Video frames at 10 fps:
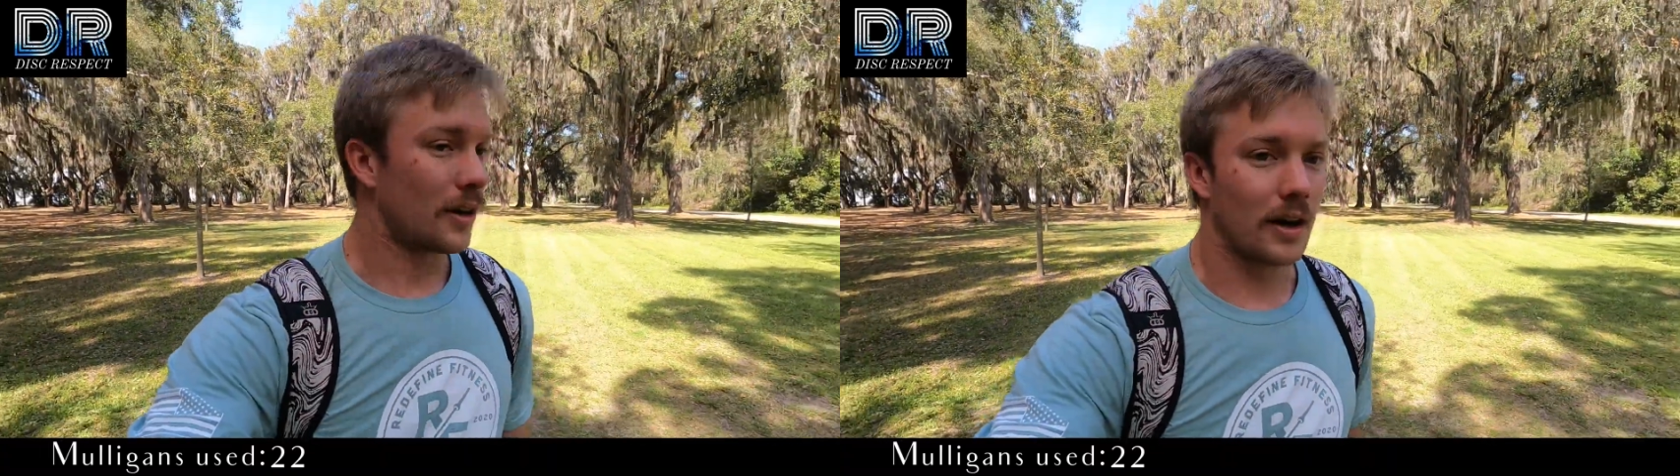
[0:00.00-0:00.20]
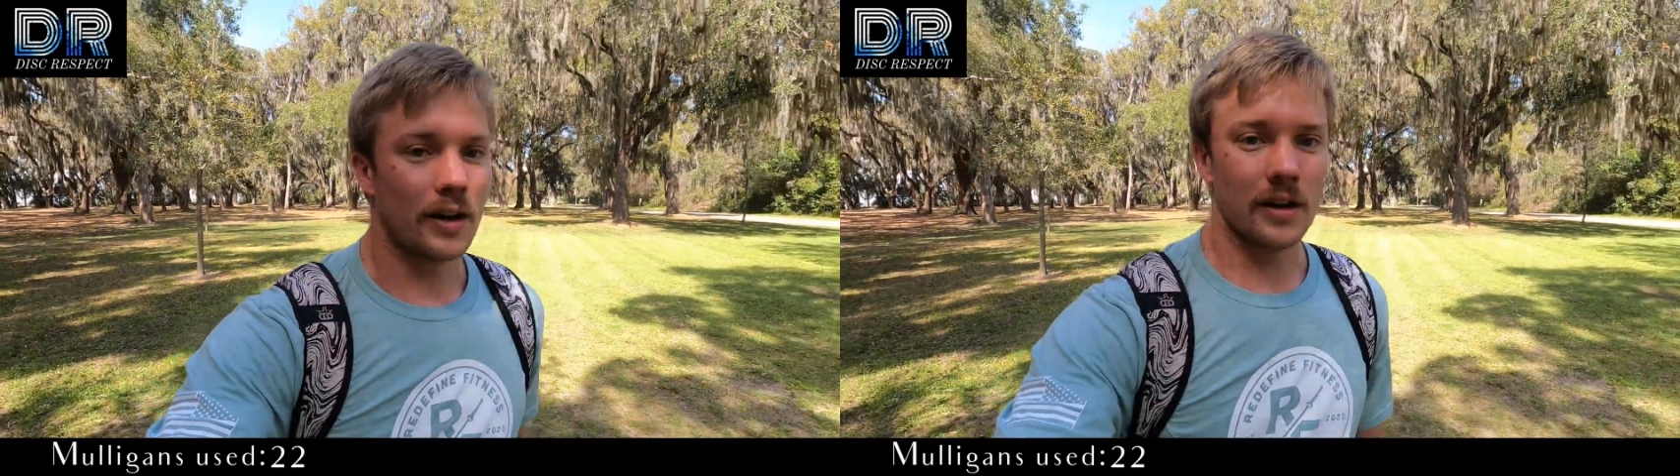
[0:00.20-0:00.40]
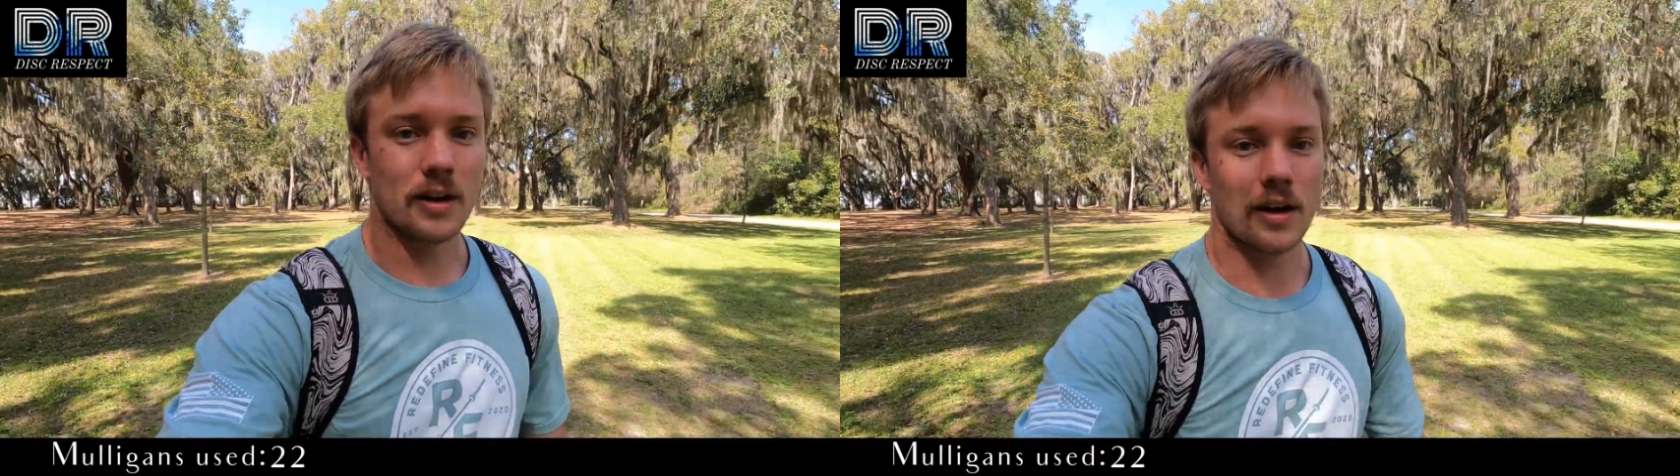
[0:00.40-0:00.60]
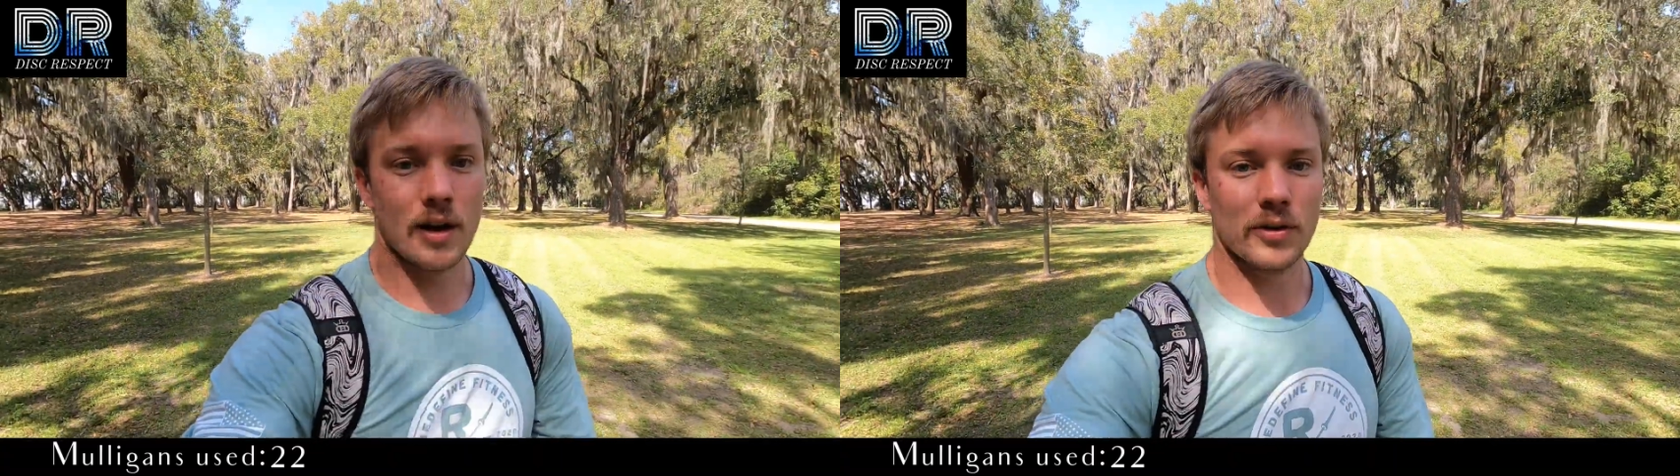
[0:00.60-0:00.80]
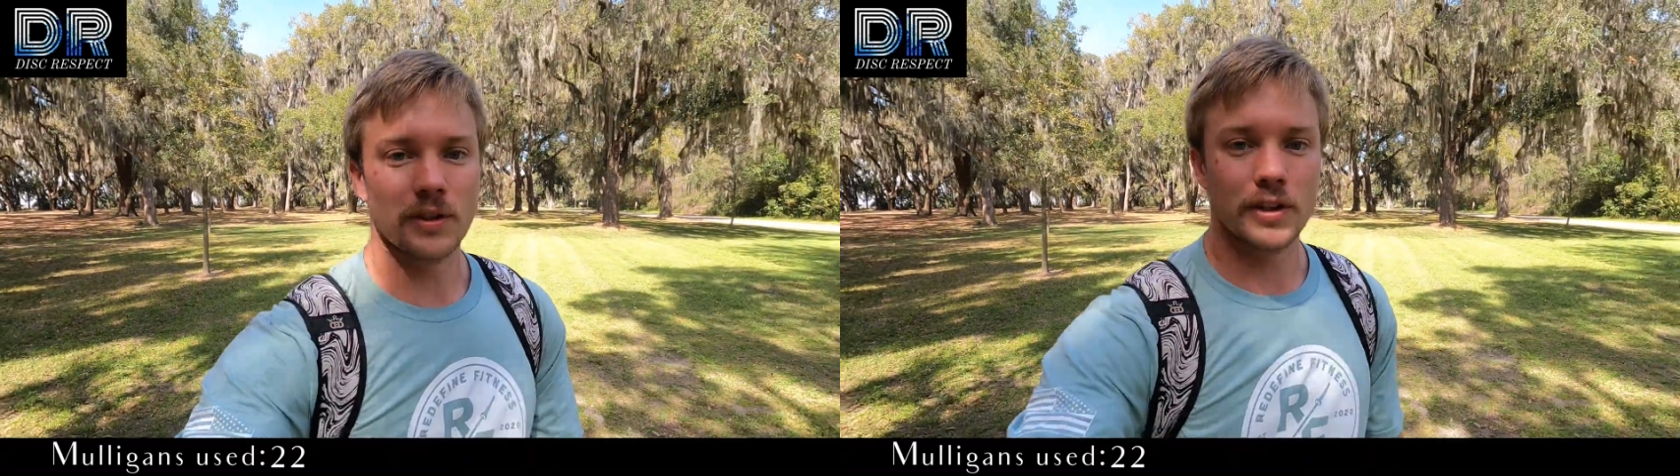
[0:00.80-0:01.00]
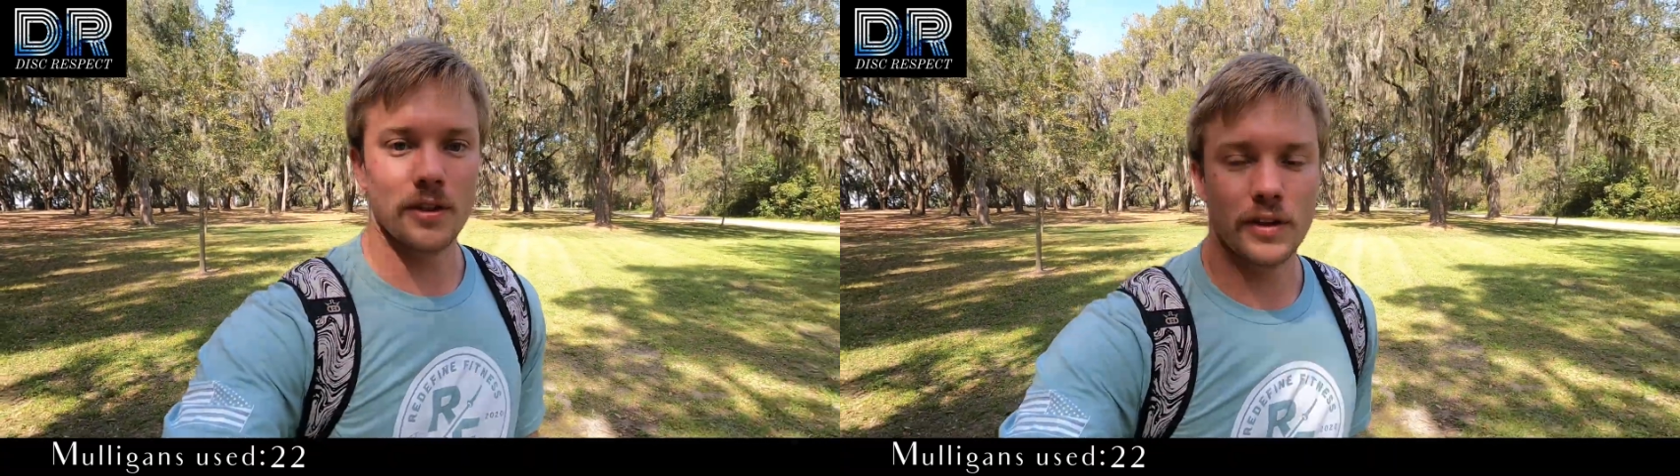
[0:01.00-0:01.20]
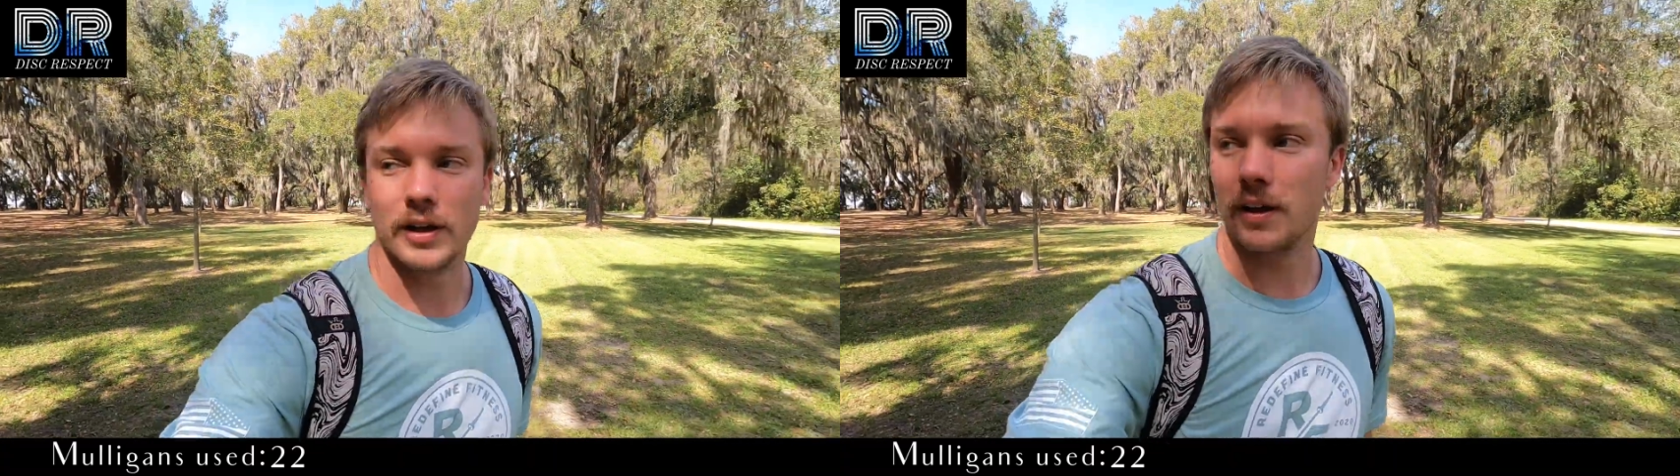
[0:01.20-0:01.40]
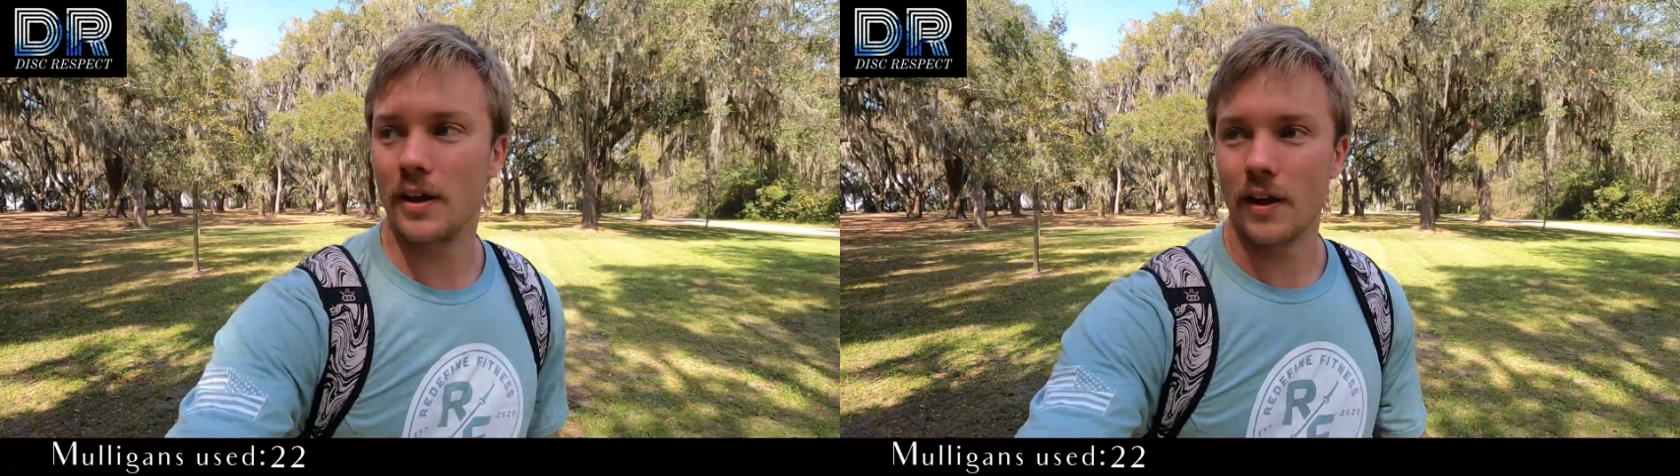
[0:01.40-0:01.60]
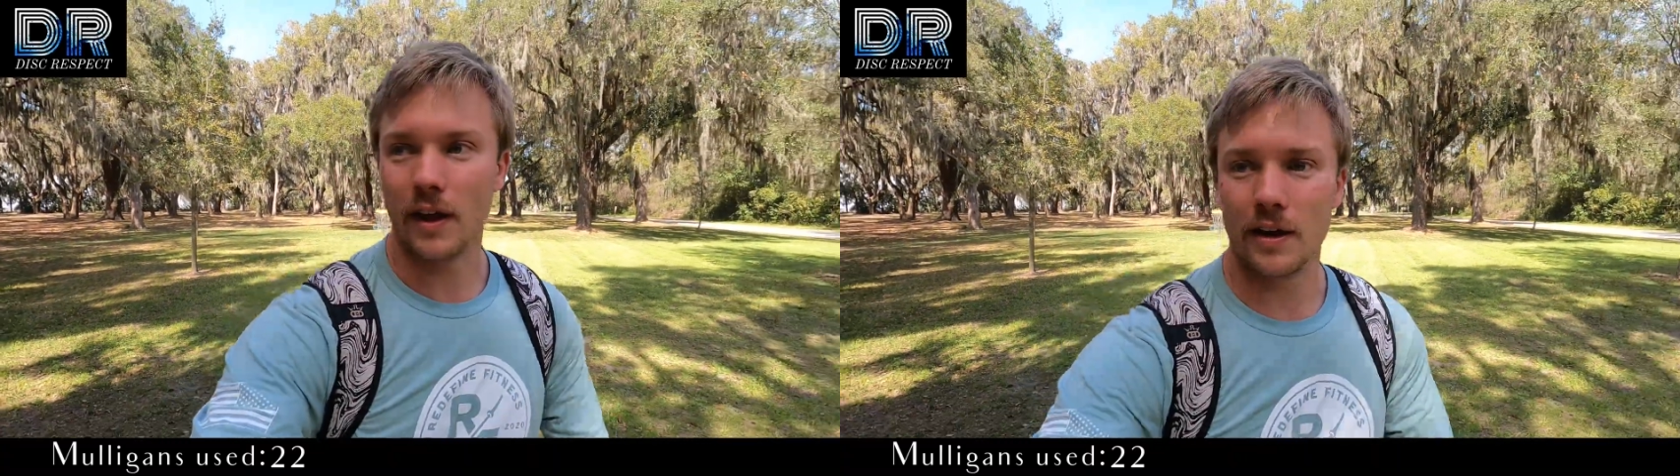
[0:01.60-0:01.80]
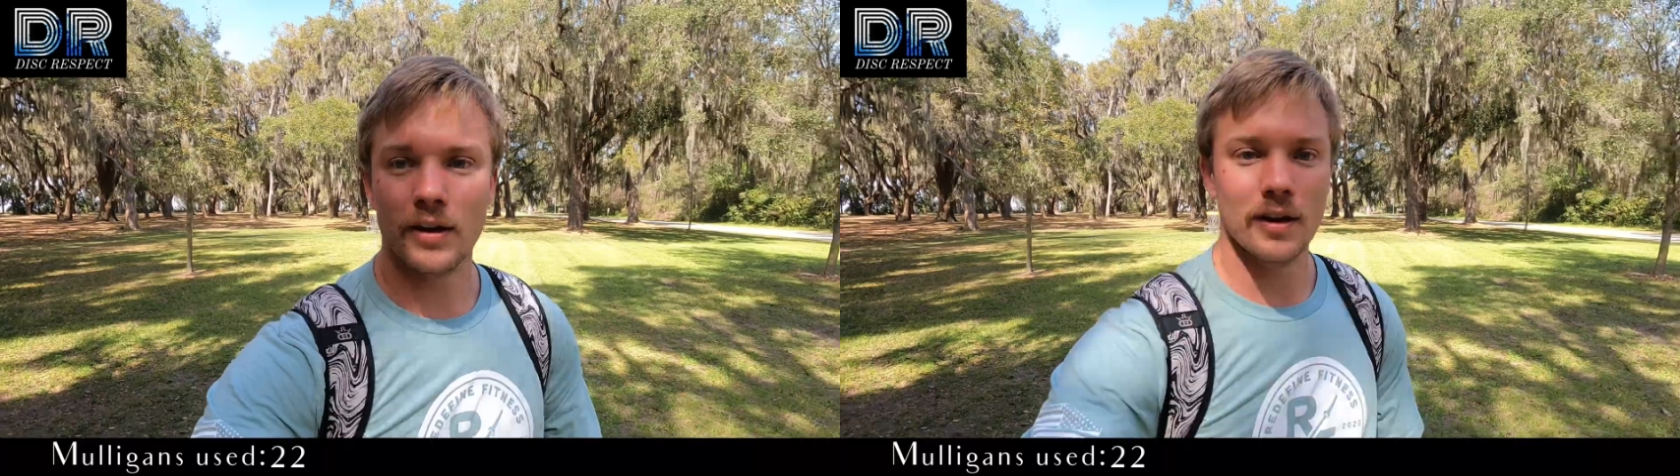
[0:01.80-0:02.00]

I really didn't think that